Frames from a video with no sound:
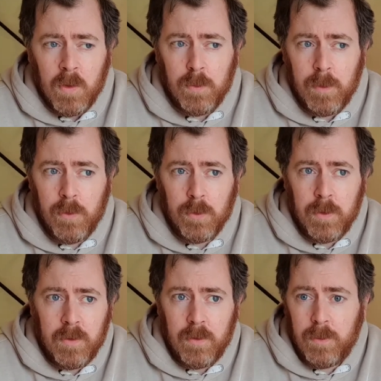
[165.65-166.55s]

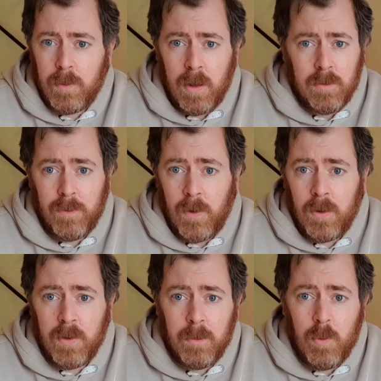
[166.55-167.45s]
Swivels is, as far
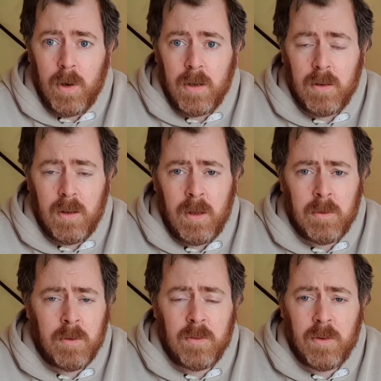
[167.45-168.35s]
as I'm
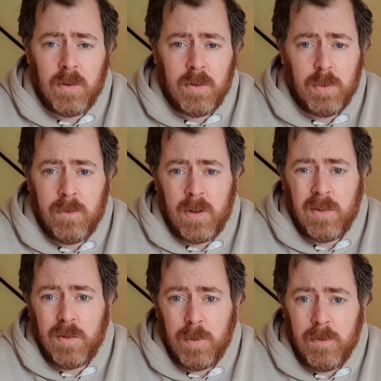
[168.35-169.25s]
concerned, a swivel
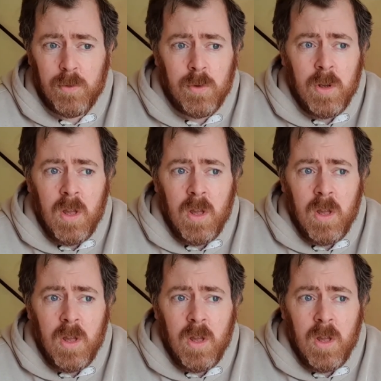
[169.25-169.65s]
is a swivel.